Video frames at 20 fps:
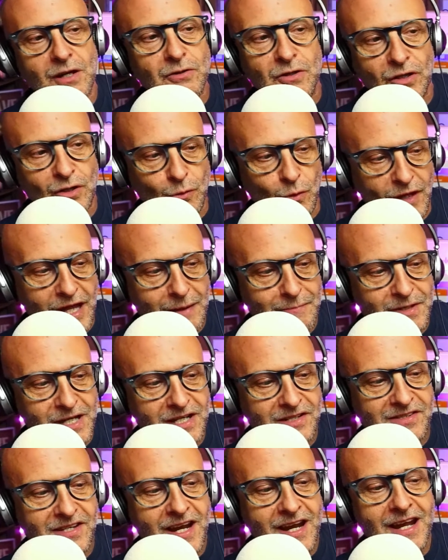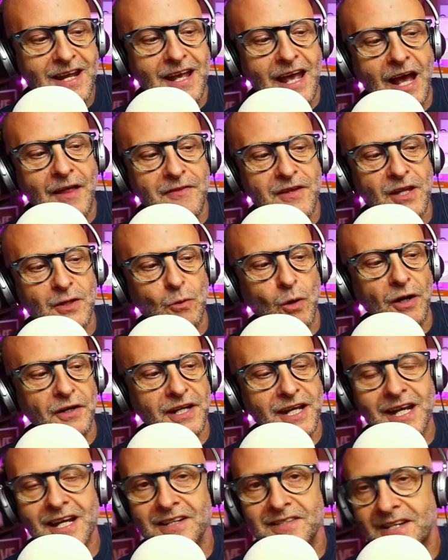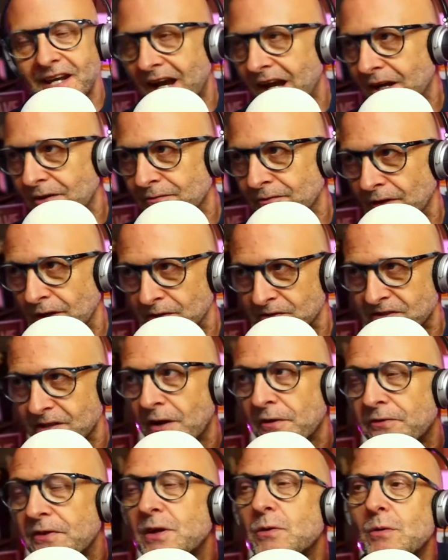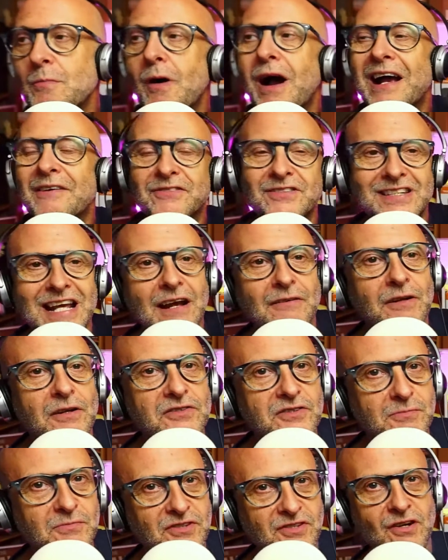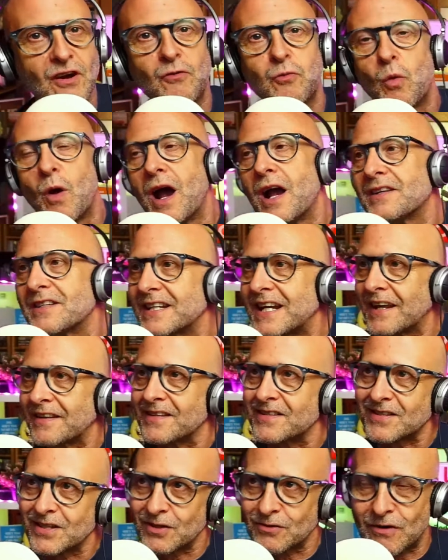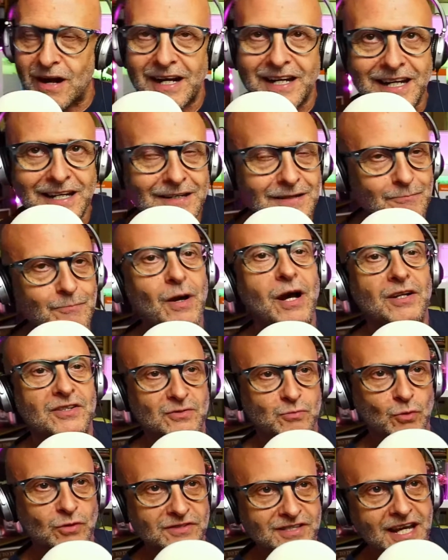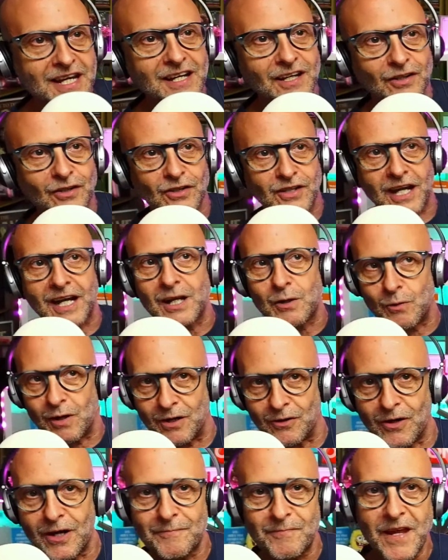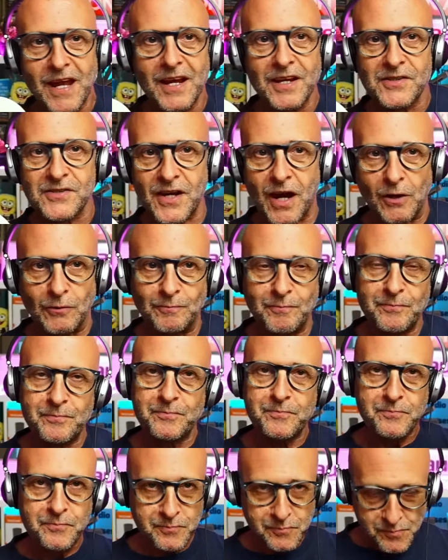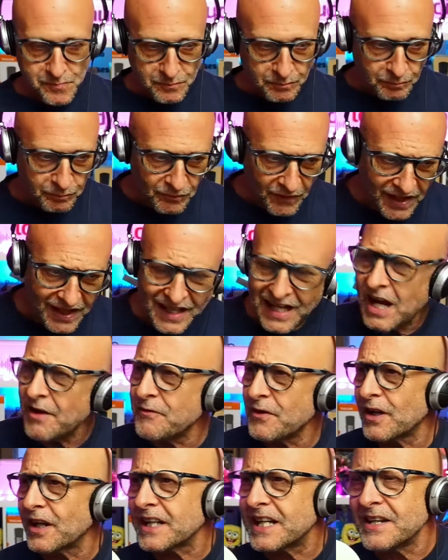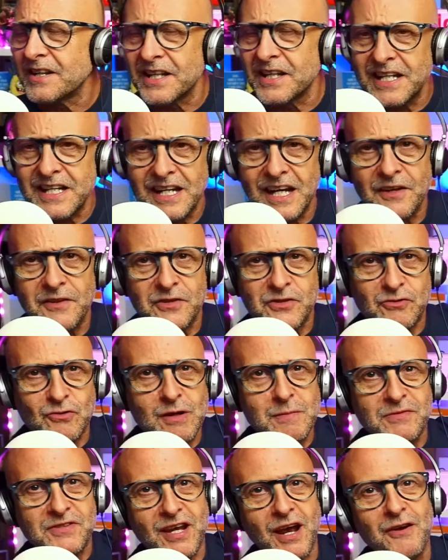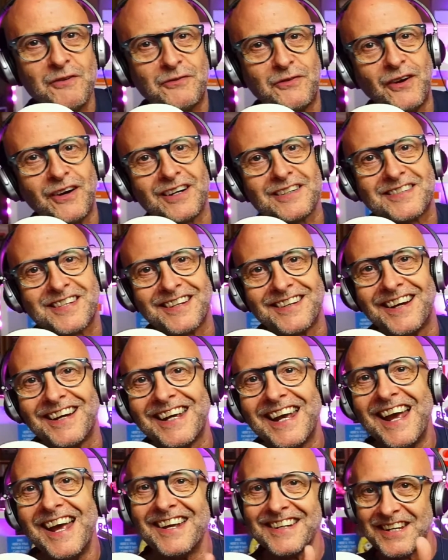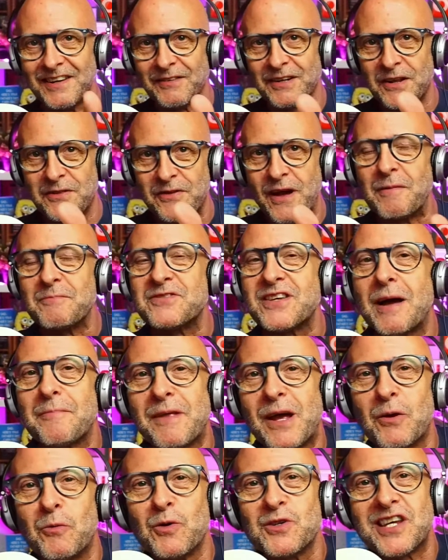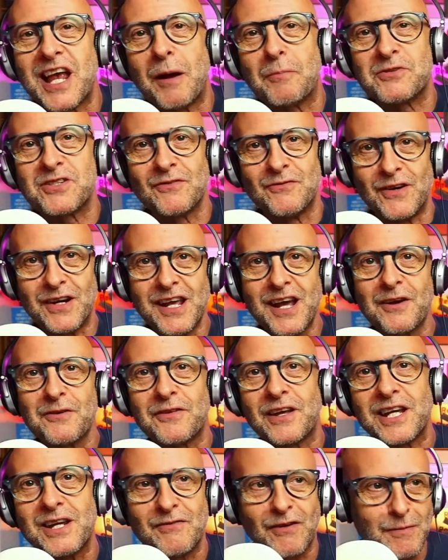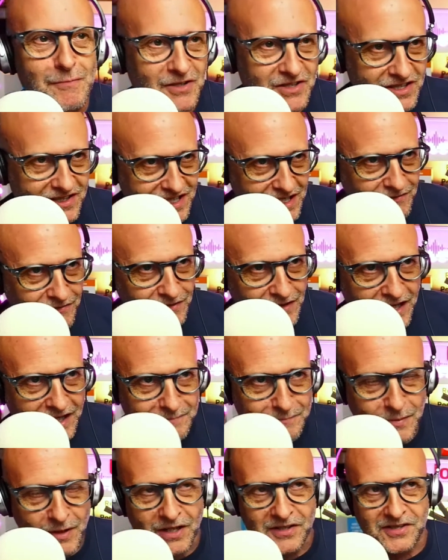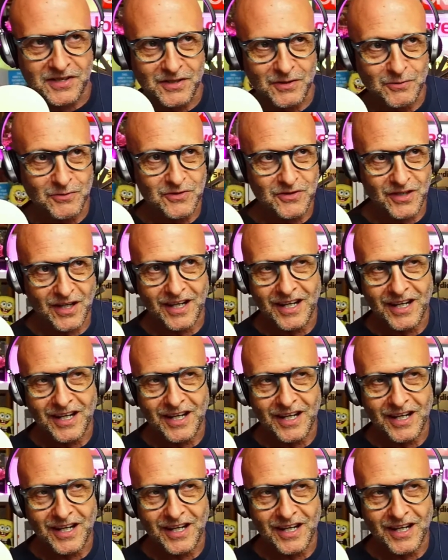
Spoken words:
clue what that means, and the other one is headphones. Now I think we might have to download some software to get this cracking, but we'll take a look anyway, all right? So, if you're liking the stream so far tonight, give it a thumbs up. That always helps the video. Thank you very much indeed for that person who's